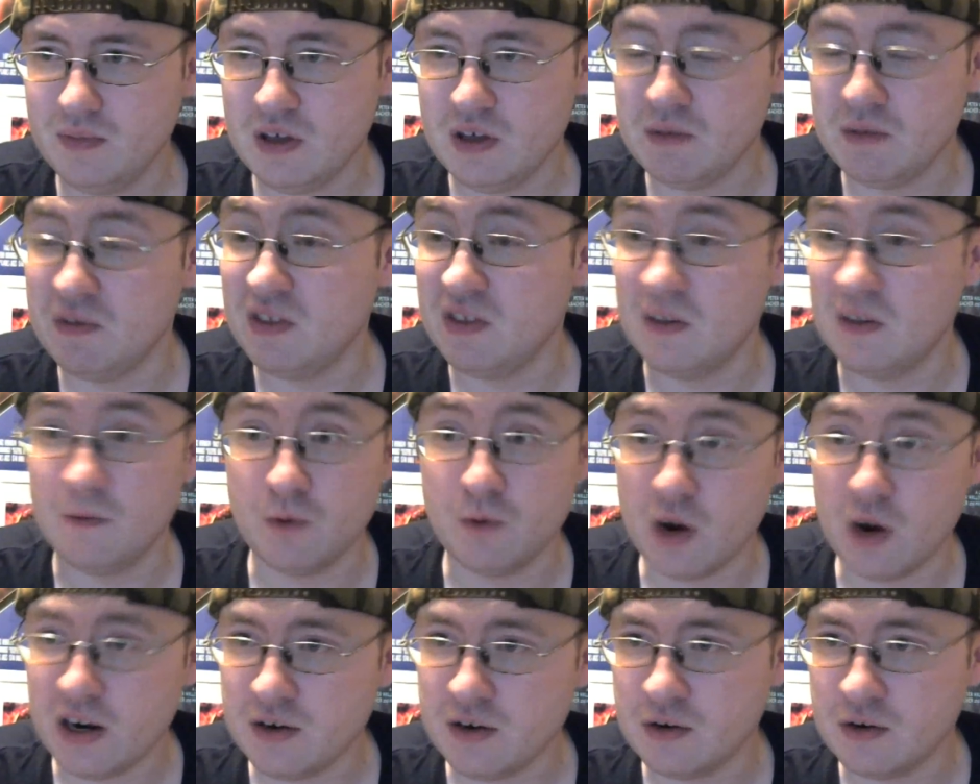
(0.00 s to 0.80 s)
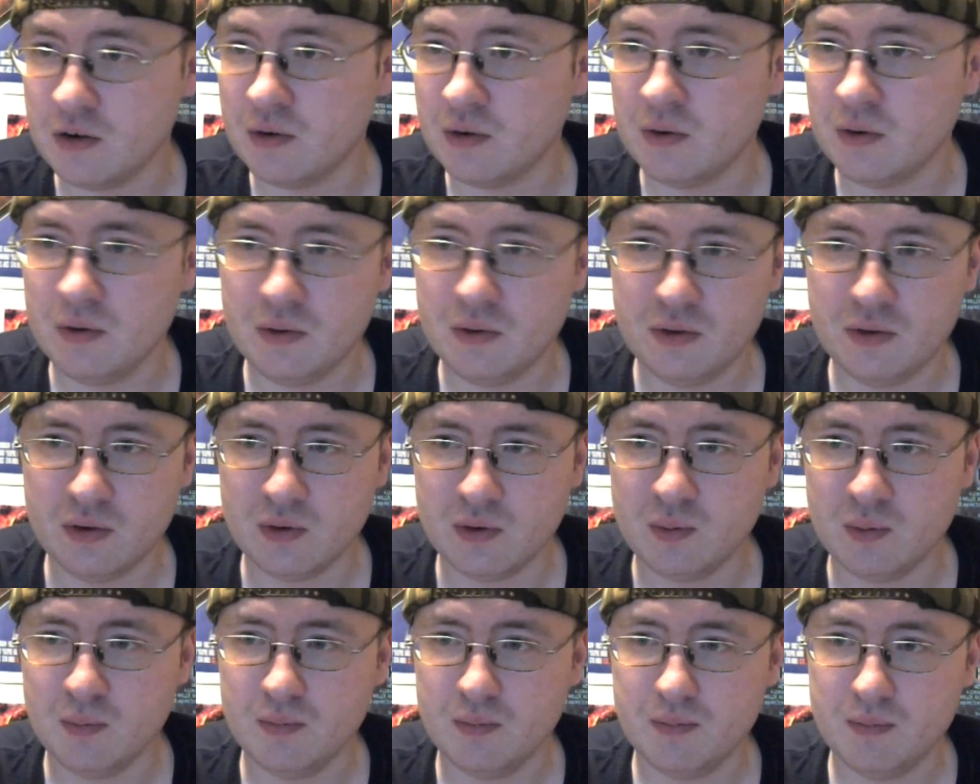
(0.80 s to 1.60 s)
even The Frighteners
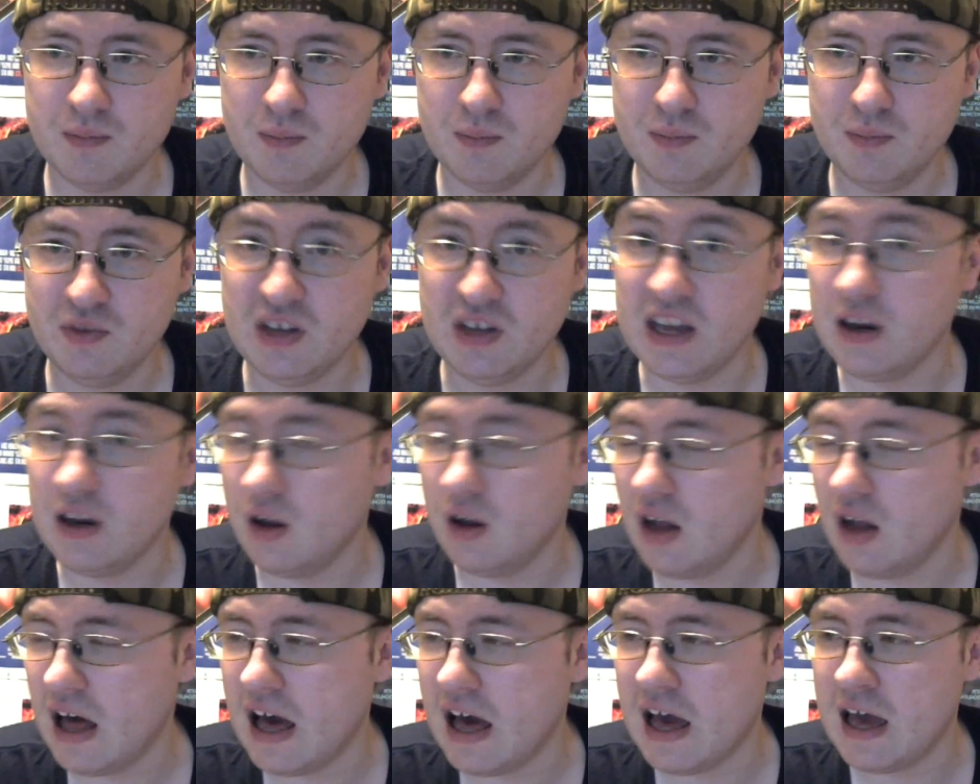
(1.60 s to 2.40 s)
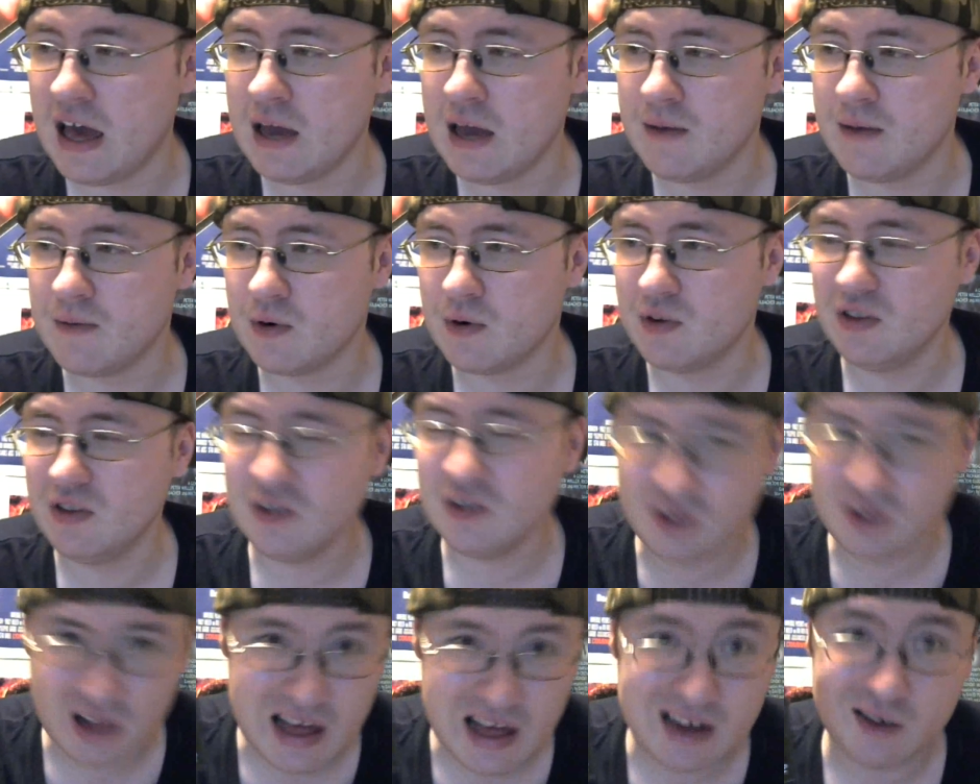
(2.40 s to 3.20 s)
or Dead Alive or
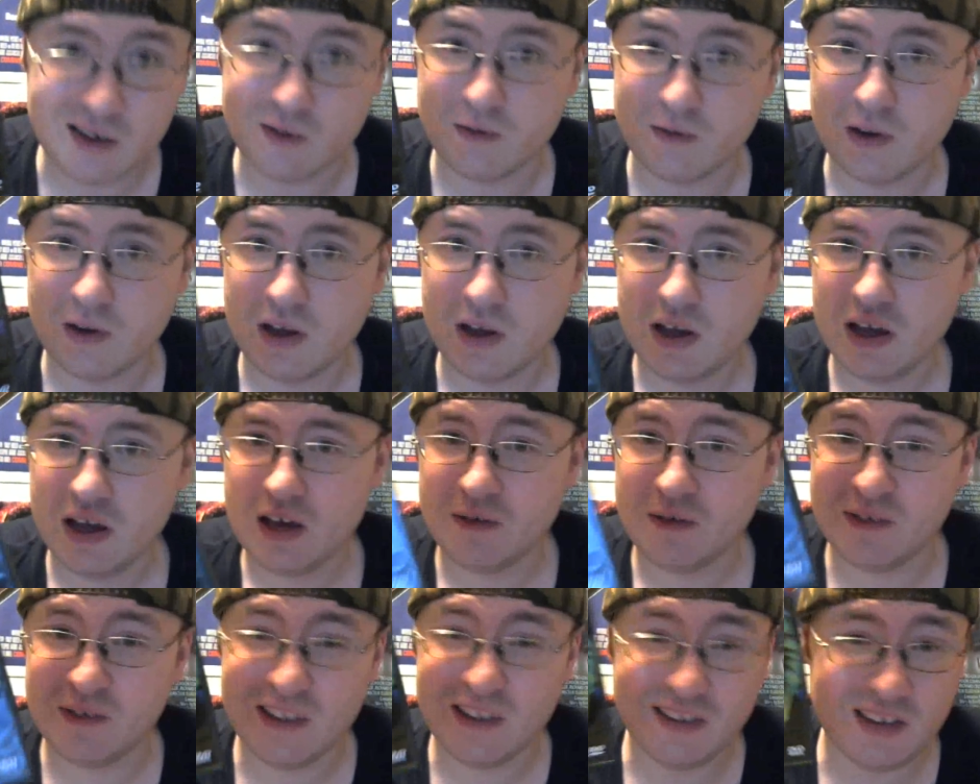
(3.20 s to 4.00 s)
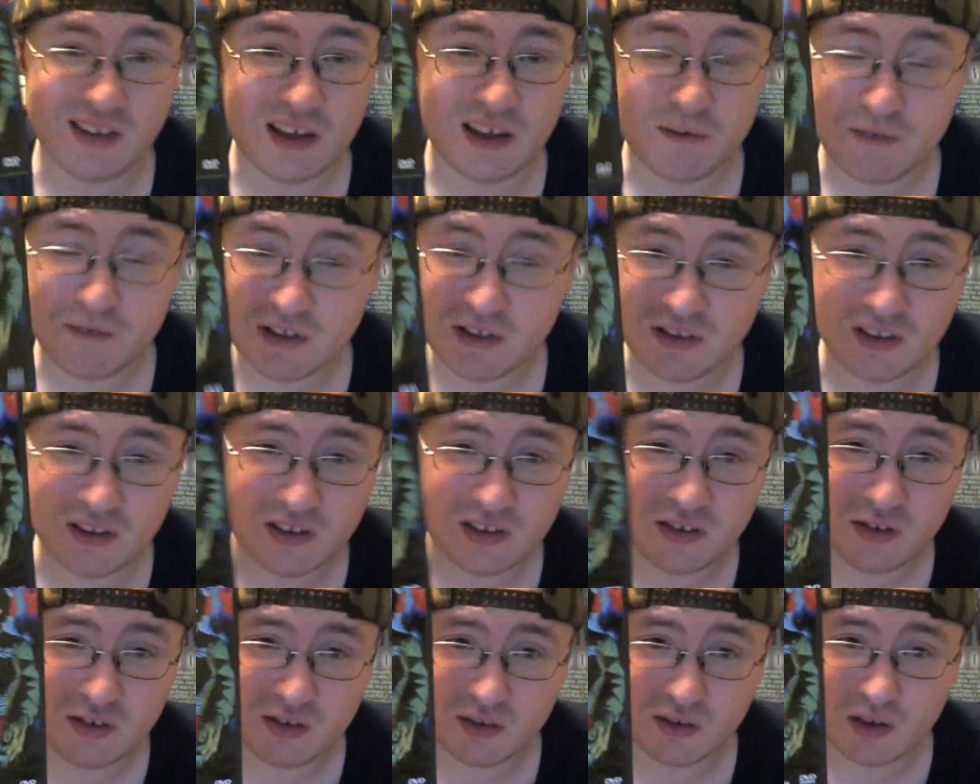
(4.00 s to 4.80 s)
there's a lot of this if this
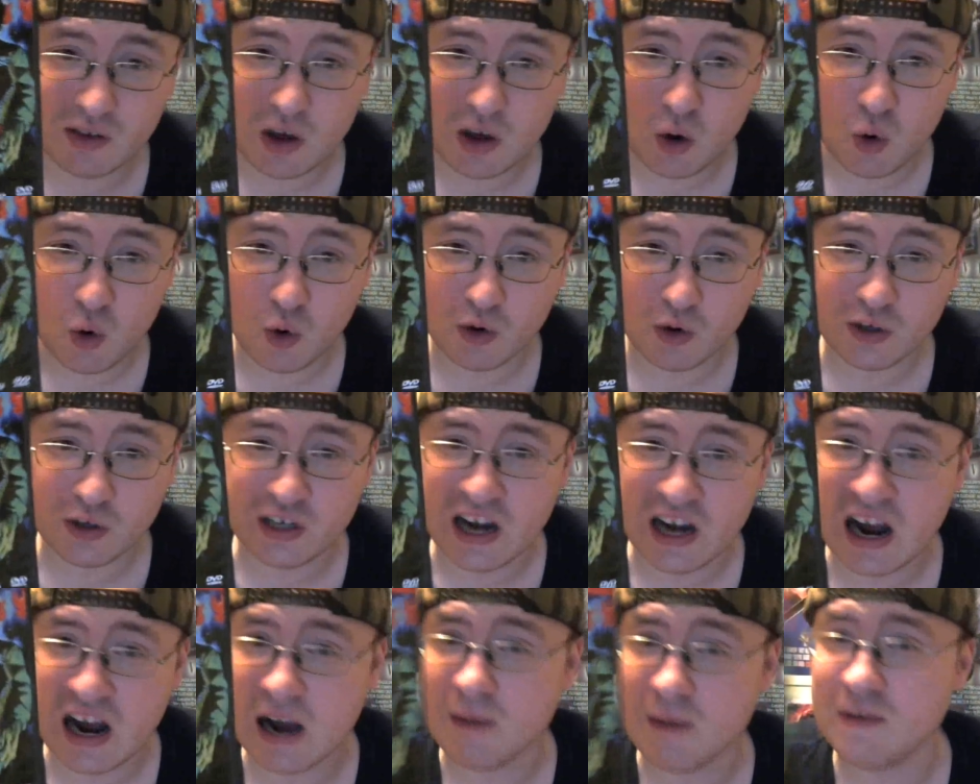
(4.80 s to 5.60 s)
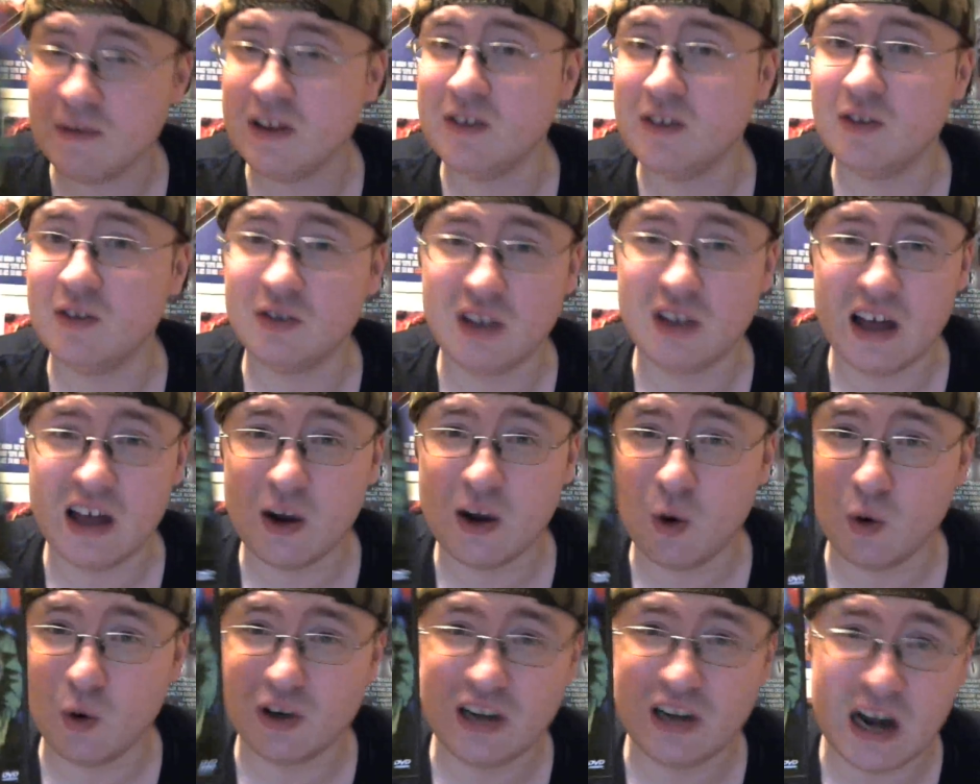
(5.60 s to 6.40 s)
is a horror comedy, there's a lot
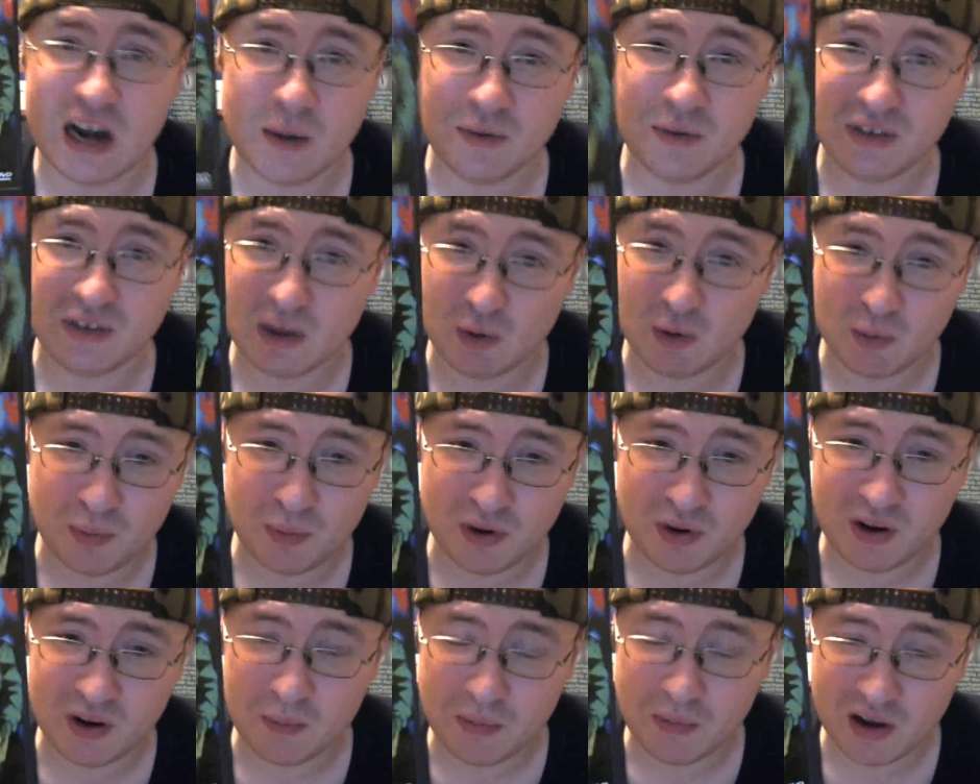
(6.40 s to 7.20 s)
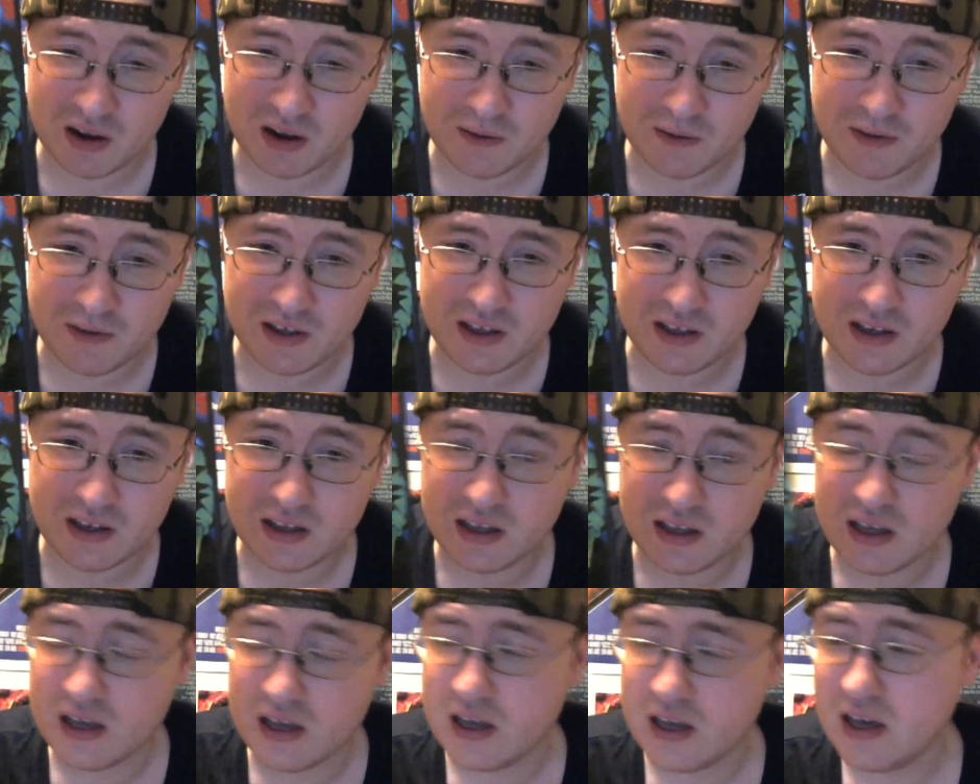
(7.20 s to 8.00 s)
of horror comedies I would put above it
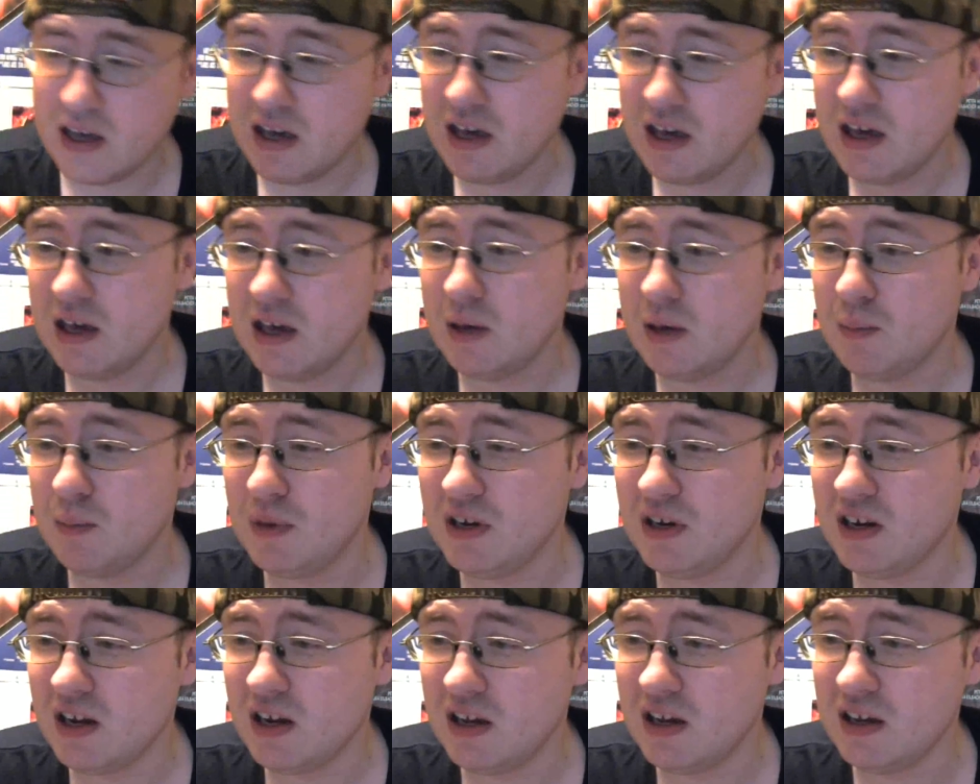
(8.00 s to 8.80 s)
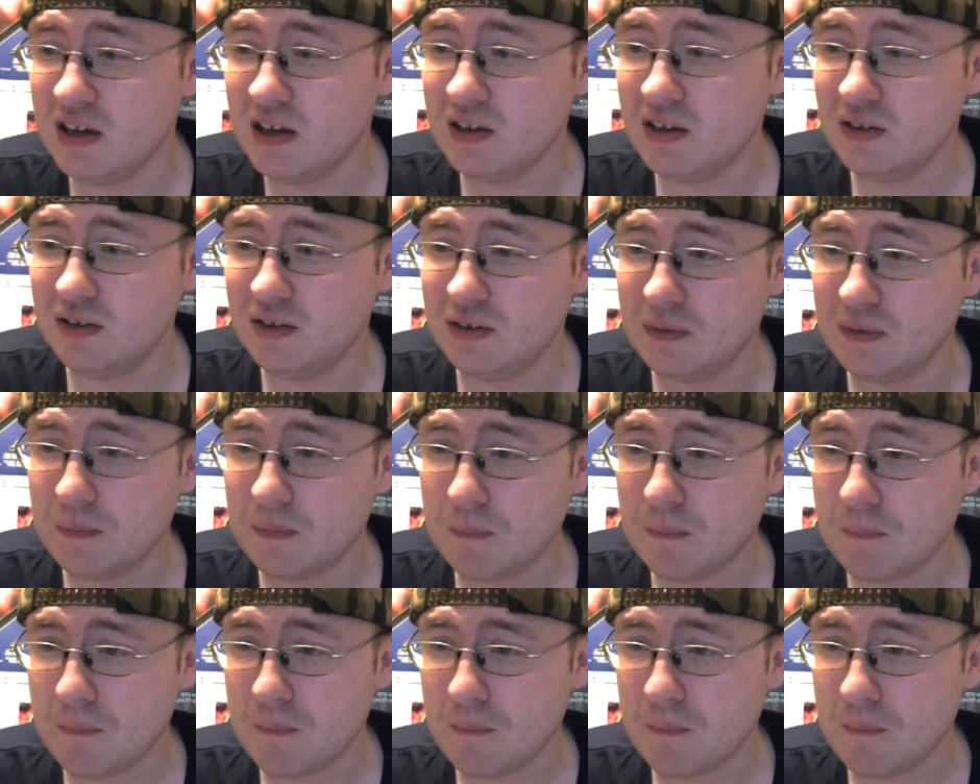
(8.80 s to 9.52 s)
because